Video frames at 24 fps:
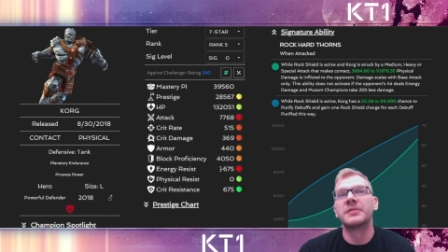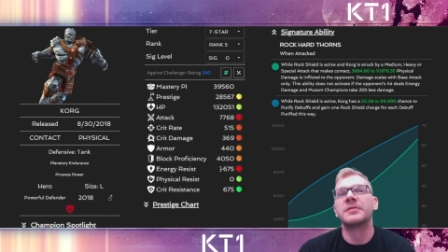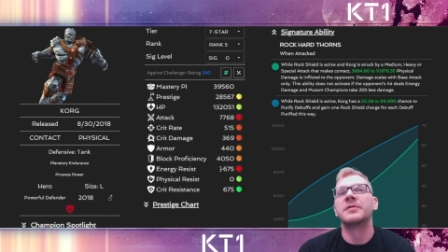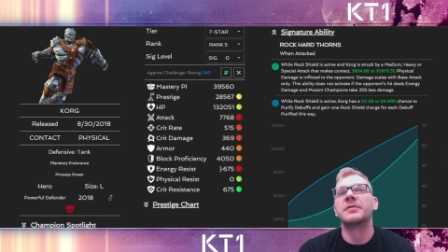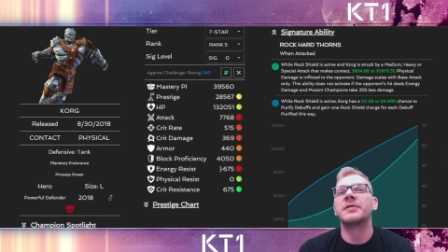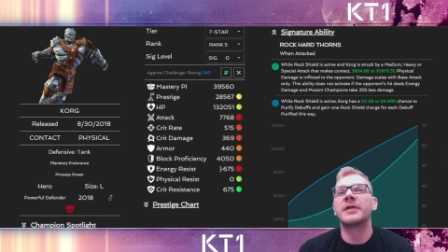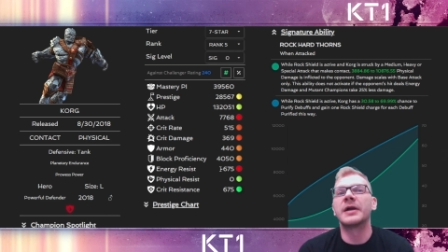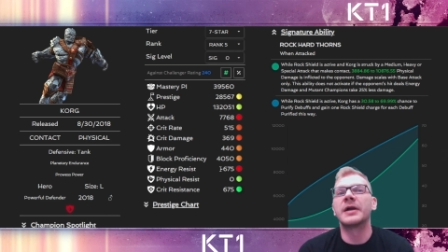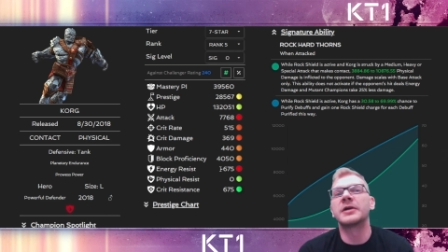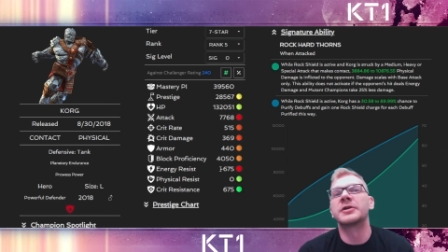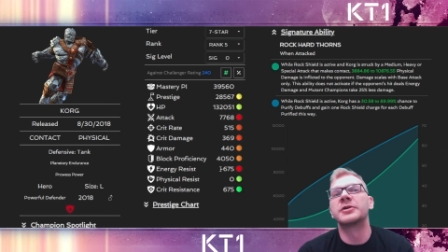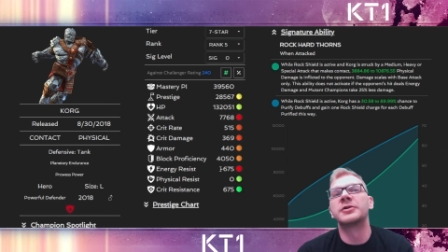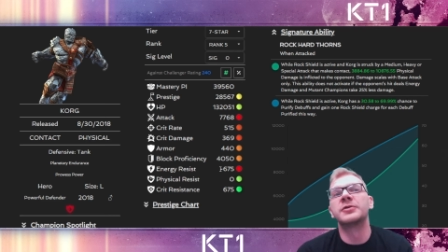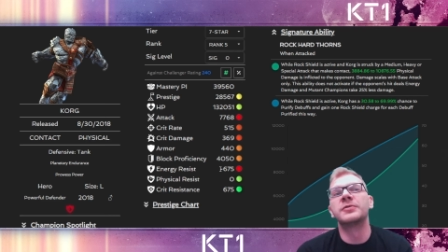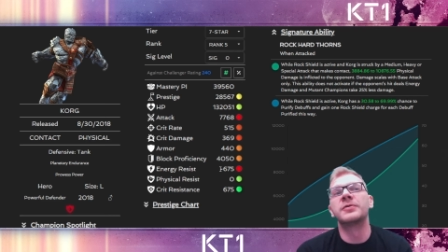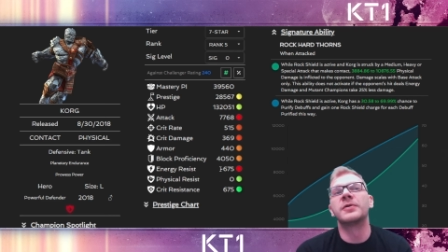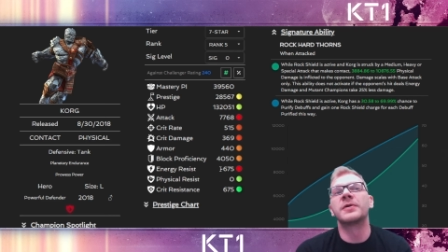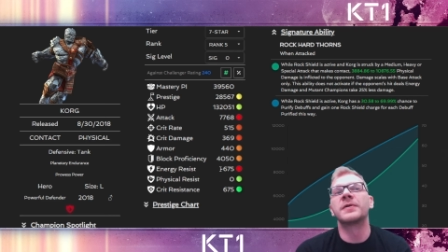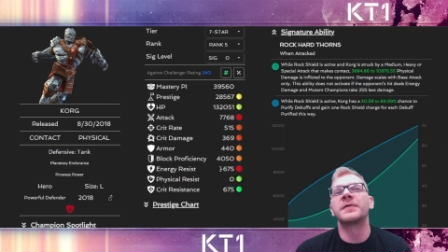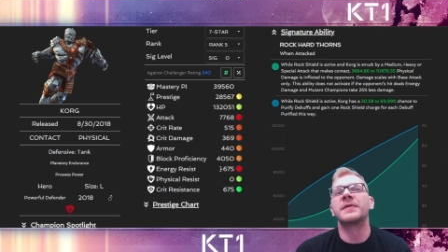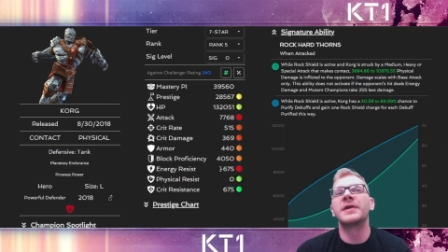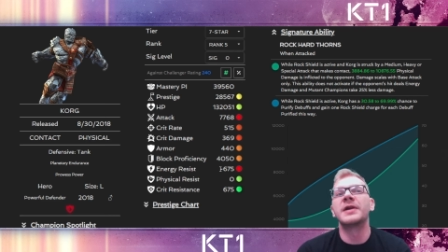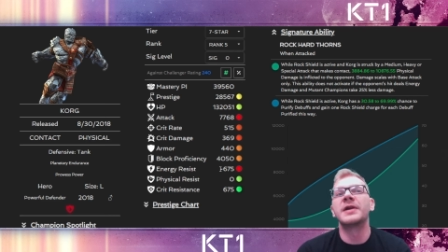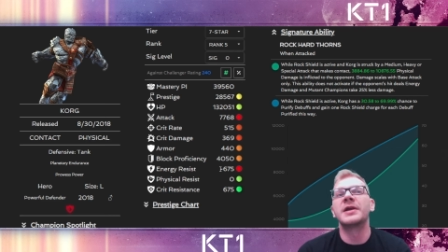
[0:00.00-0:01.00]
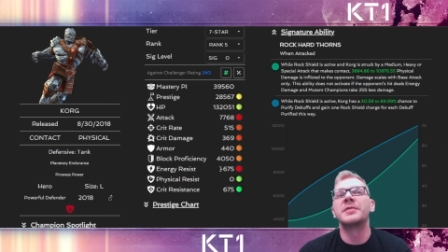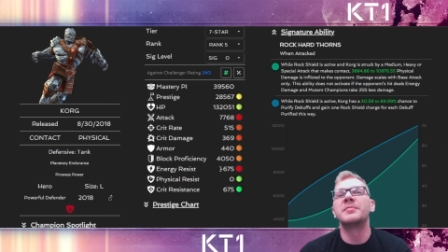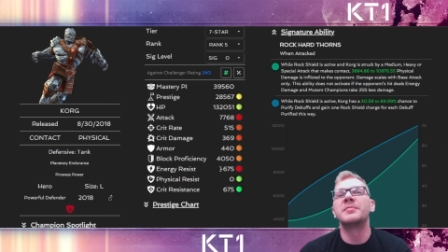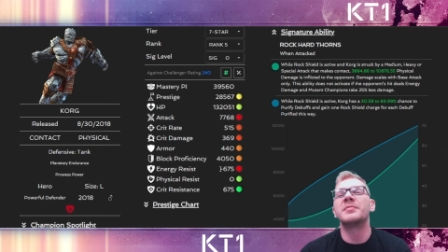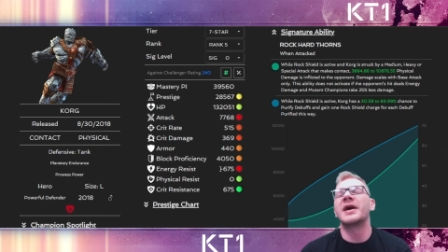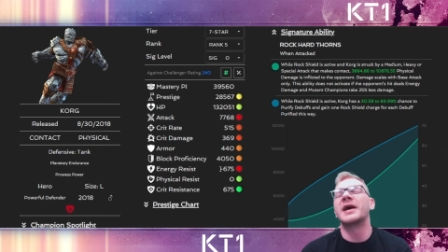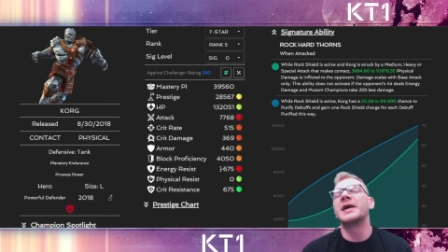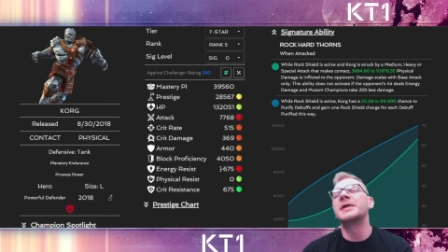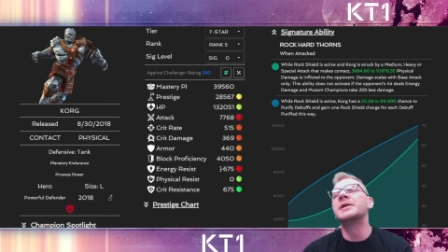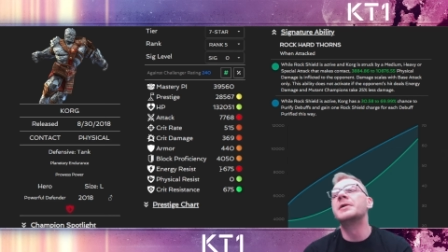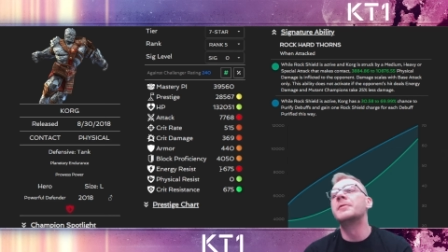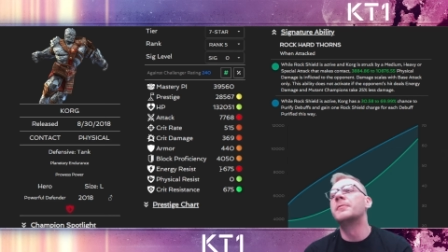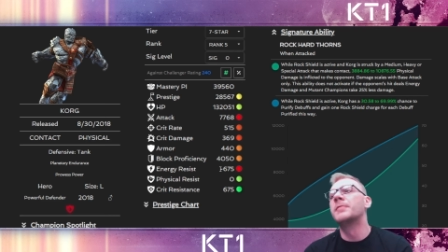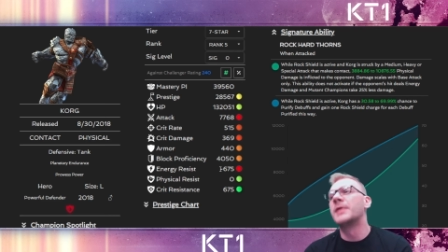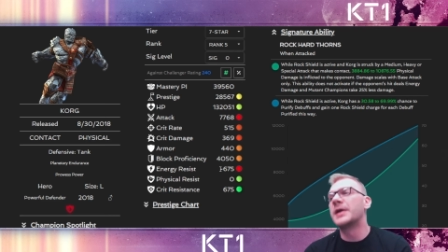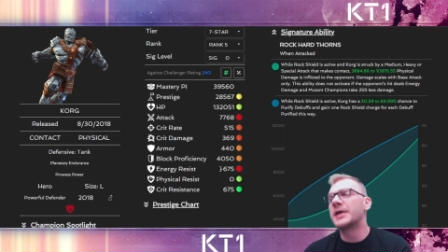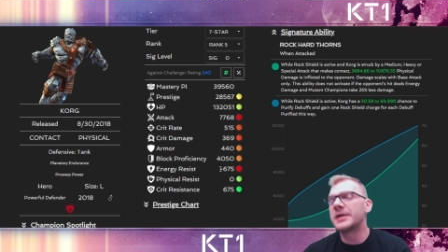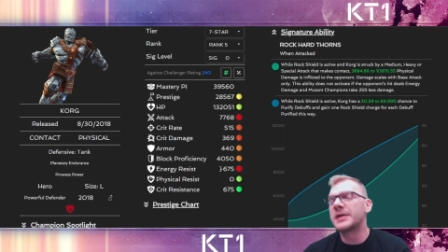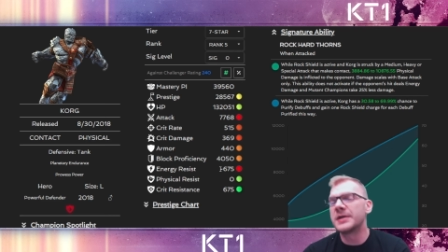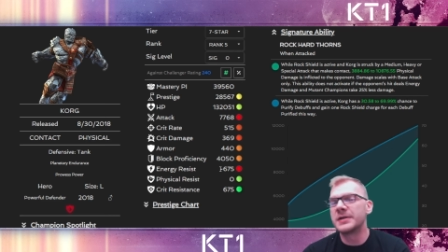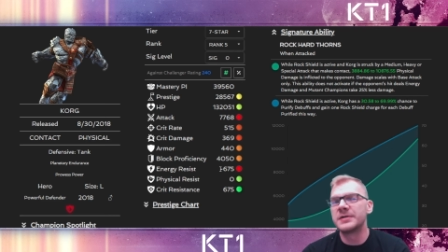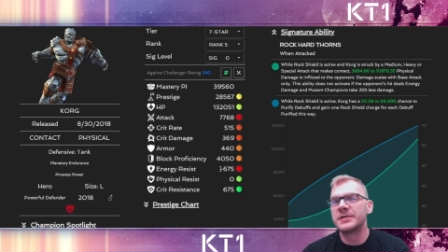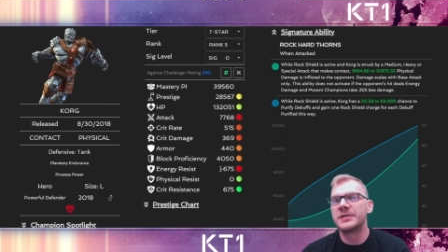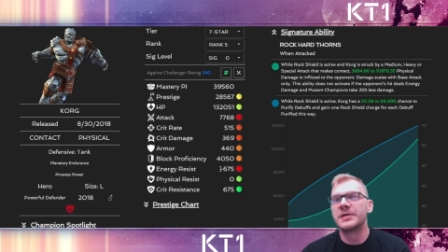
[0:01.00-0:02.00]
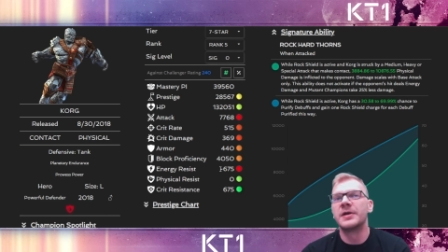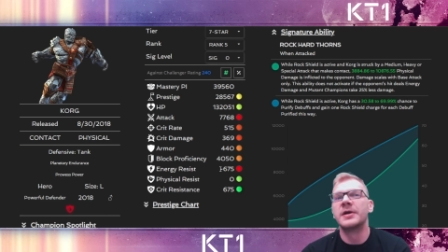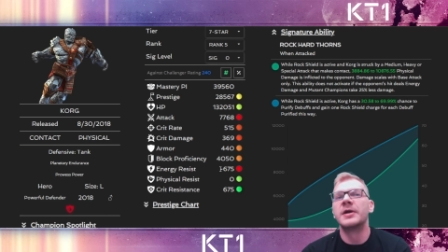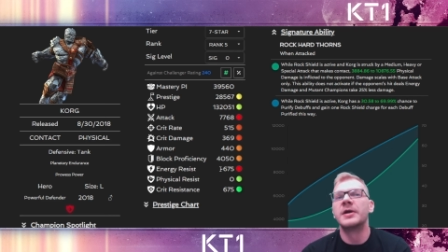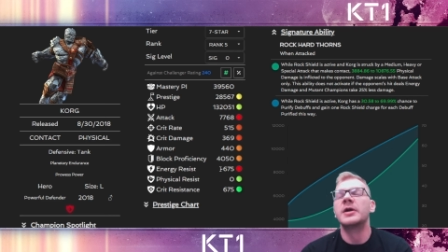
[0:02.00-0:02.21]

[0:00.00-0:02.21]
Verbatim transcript: rank two or three him unawakened.